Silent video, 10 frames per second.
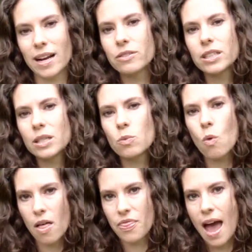I really
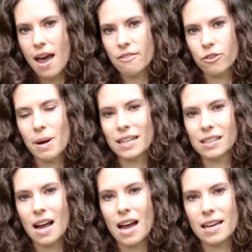want that for my
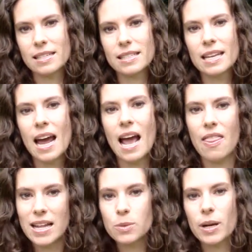clients,
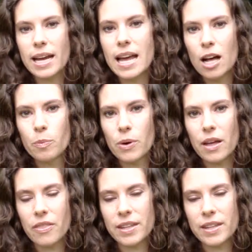and that's what I help with.